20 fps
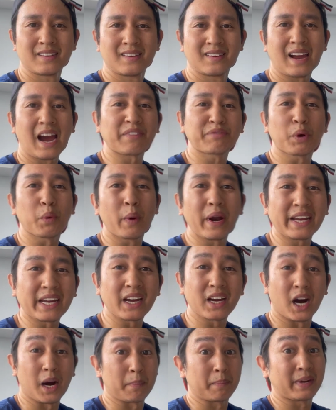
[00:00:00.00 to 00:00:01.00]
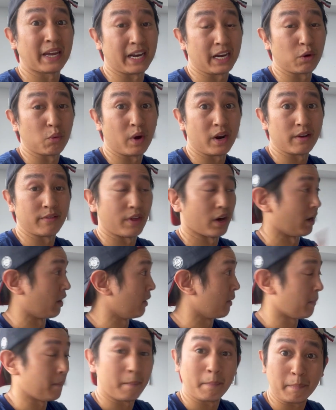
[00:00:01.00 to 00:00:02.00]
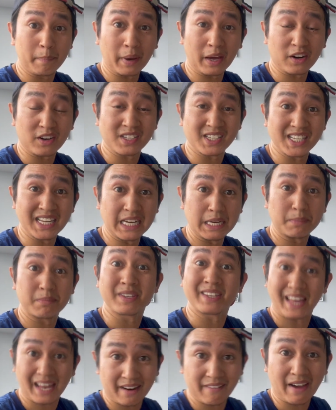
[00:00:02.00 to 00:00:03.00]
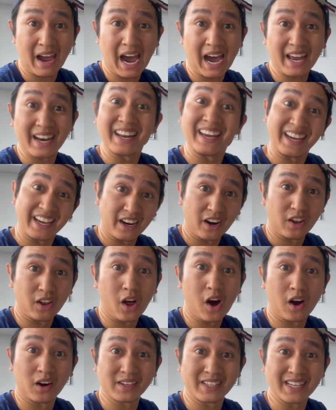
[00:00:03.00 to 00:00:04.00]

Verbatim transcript: After waking up getting one of the better sleeps that I've had in a long